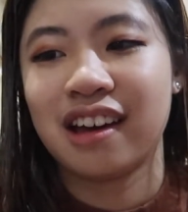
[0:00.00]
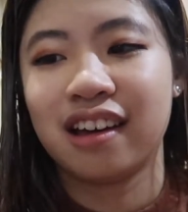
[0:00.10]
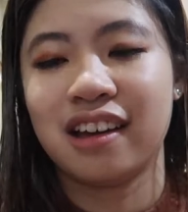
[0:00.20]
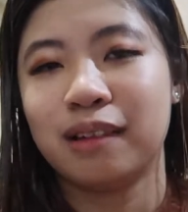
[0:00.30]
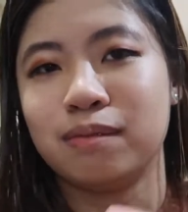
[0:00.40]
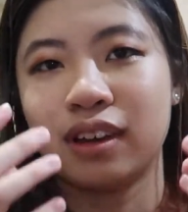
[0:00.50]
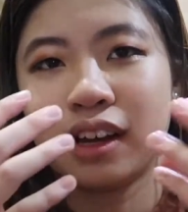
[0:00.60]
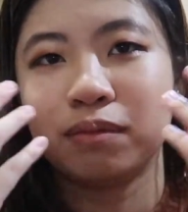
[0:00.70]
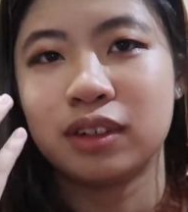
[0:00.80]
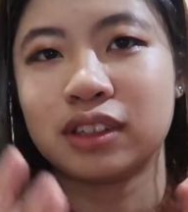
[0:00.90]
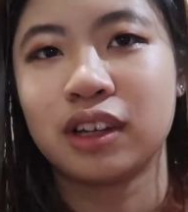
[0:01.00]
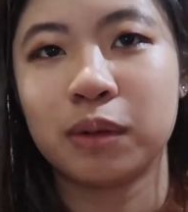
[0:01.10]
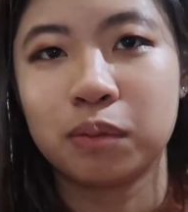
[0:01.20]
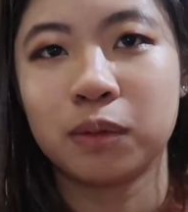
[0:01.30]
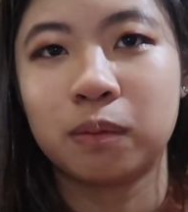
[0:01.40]
I'm not
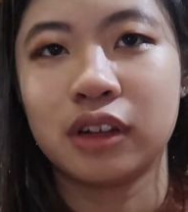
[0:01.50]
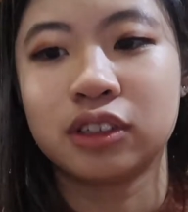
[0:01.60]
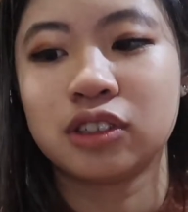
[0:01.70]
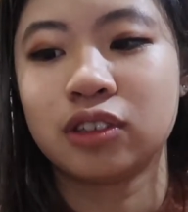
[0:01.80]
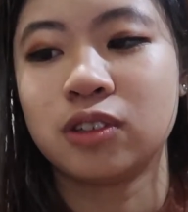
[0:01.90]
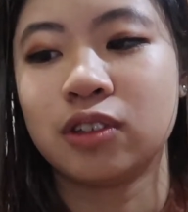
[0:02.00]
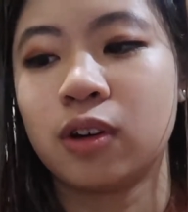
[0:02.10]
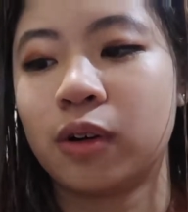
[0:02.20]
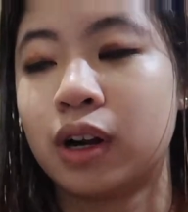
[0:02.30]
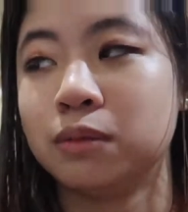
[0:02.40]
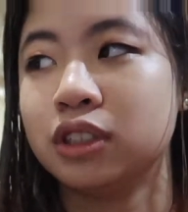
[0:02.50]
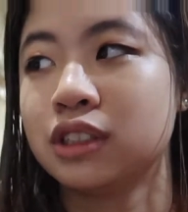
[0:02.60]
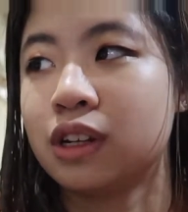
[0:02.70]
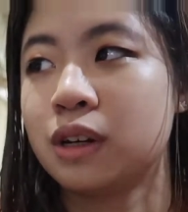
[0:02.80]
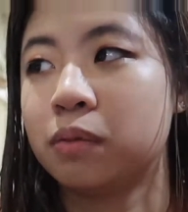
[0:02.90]
gonna put blush, so I'm
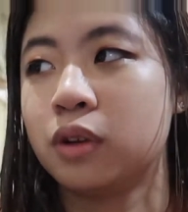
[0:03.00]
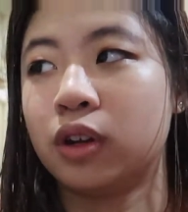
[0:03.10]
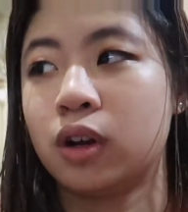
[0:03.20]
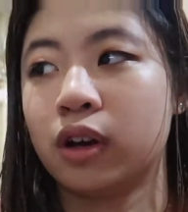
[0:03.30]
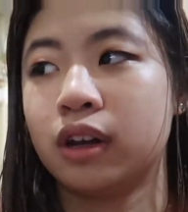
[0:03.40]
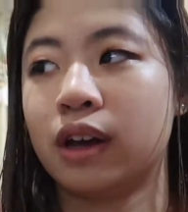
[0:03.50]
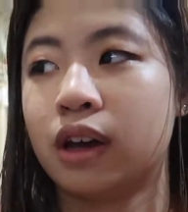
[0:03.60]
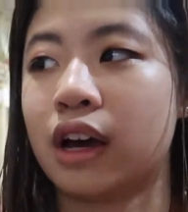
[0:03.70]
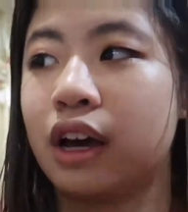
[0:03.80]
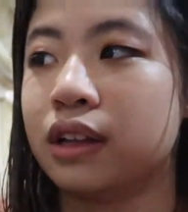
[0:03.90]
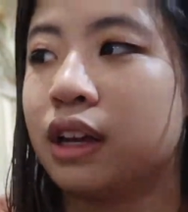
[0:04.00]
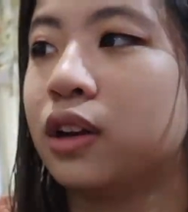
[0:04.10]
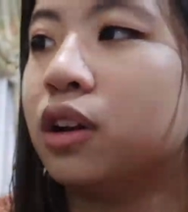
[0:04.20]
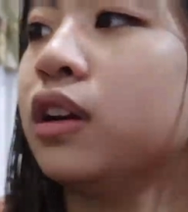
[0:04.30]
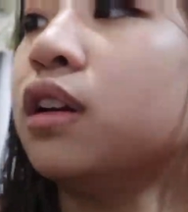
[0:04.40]
just gonna put on
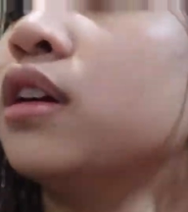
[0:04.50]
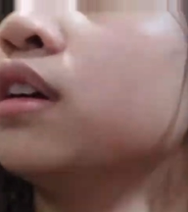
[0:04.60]
highlighter.